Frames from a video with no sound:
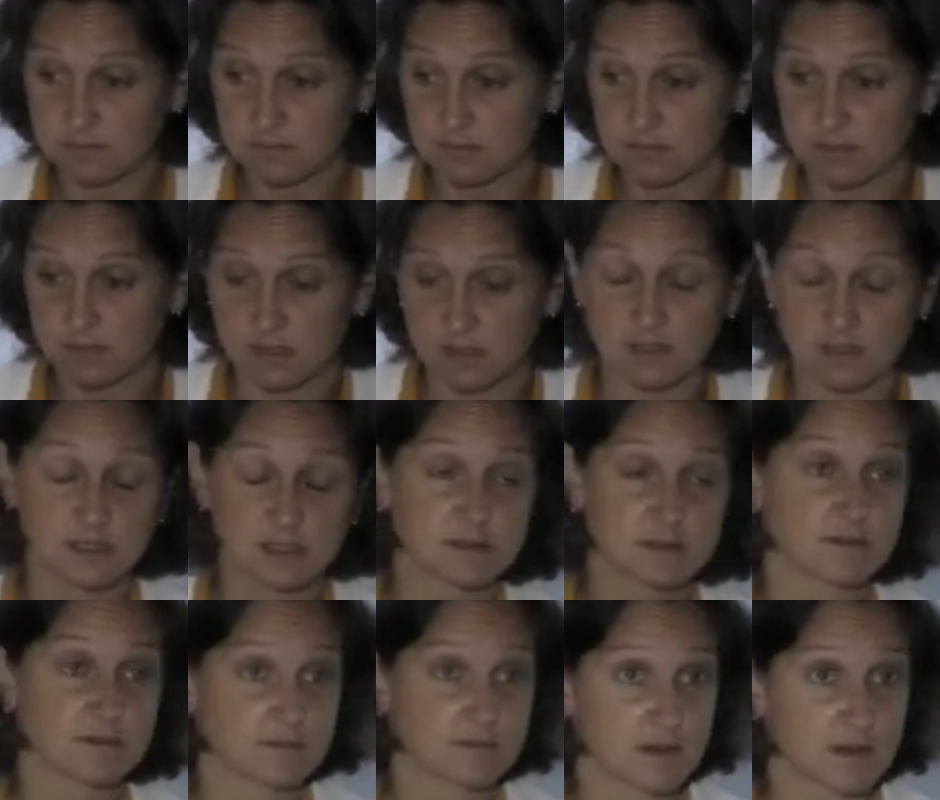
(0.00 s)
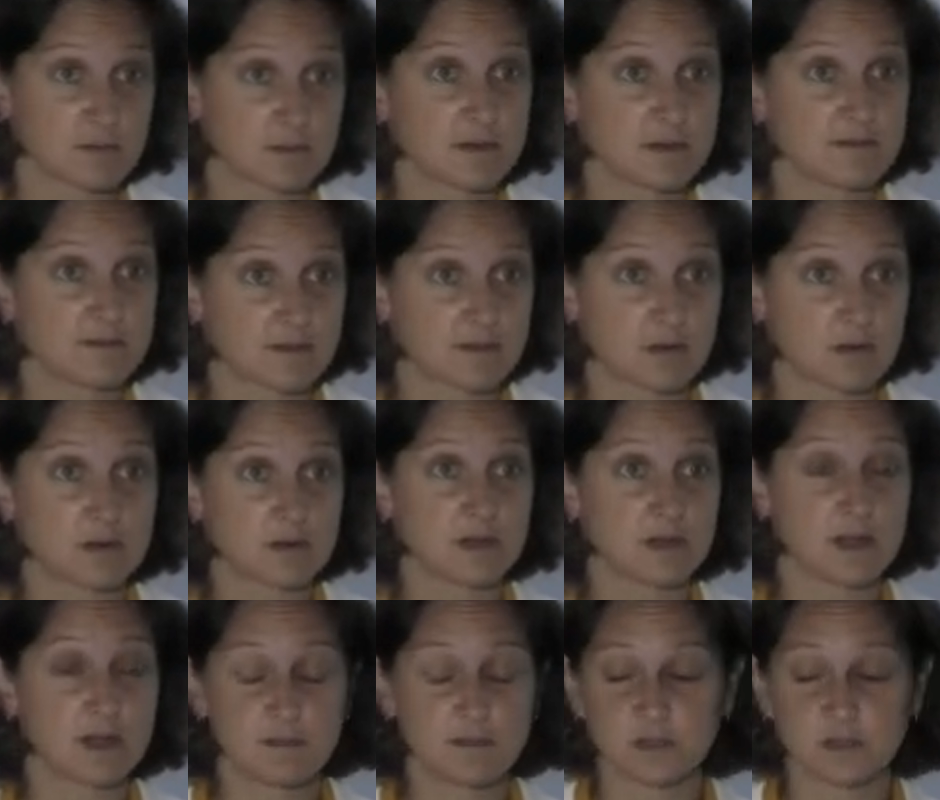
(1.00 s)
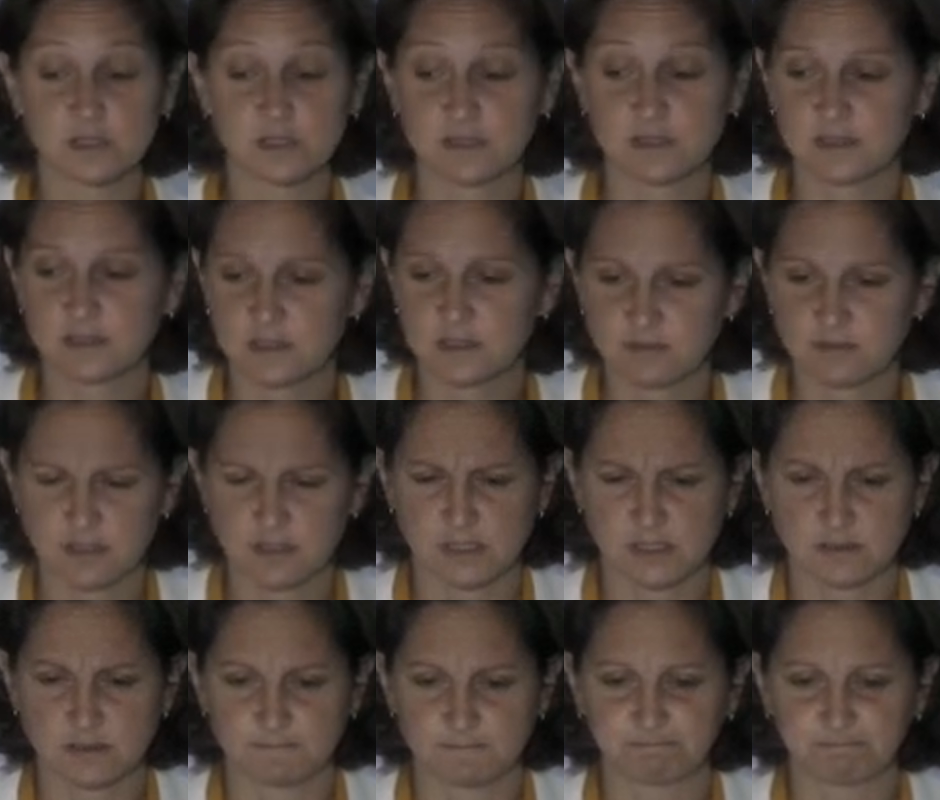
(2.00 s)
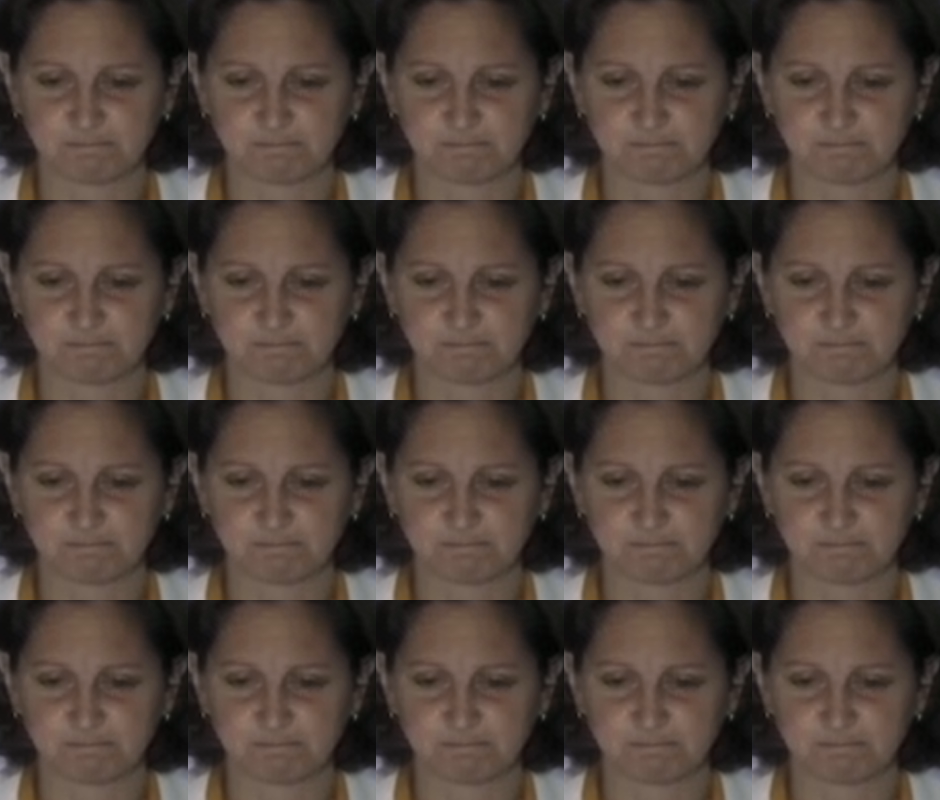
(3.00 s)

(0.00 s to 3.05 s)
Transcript: but it's a very, very emergent situation.